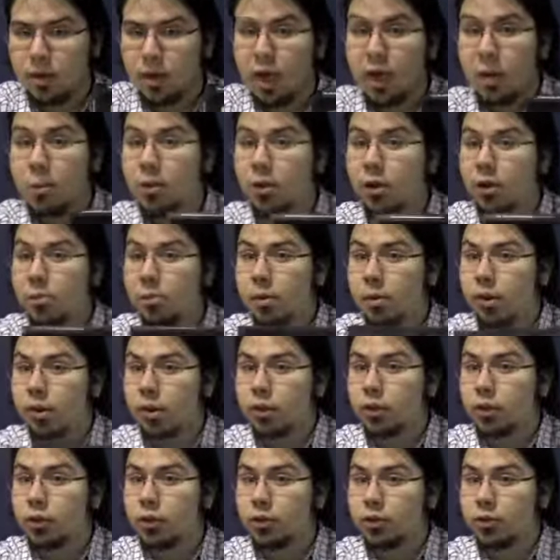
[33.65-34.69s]
come a little bit
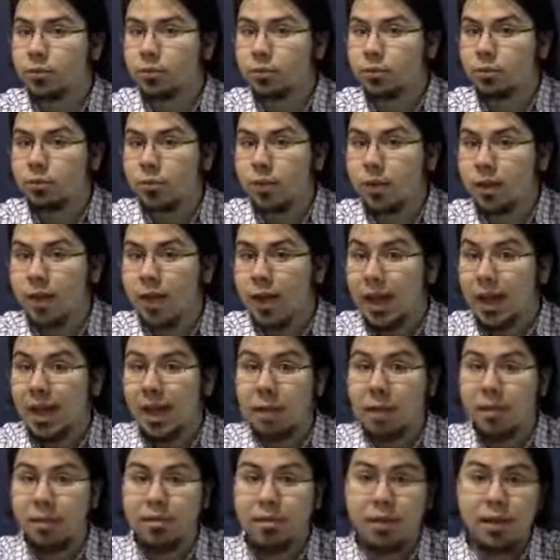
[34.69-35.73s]
closer, and
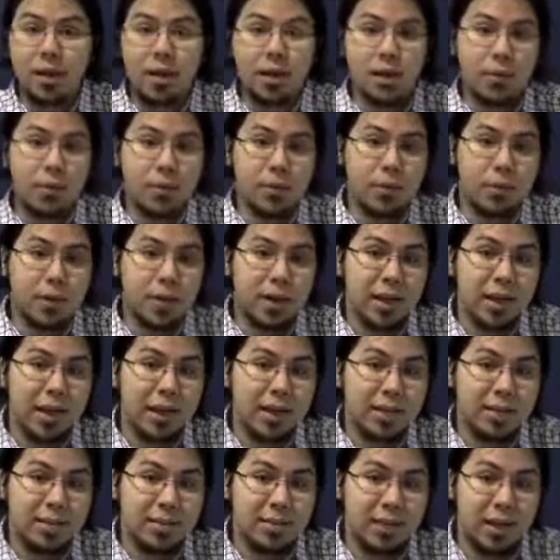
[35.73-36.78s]
let me take you
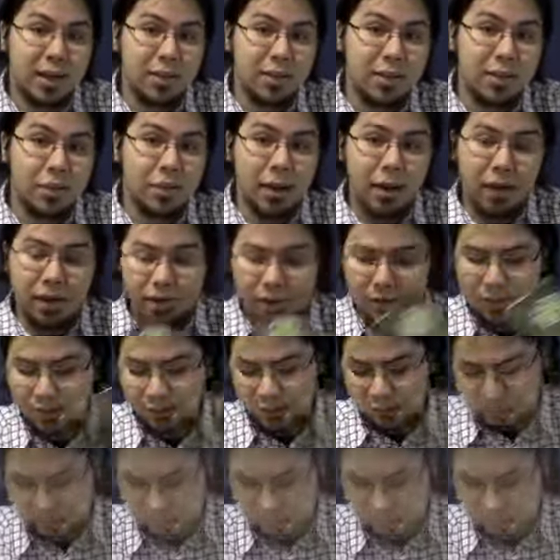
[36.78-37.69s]
inside the box,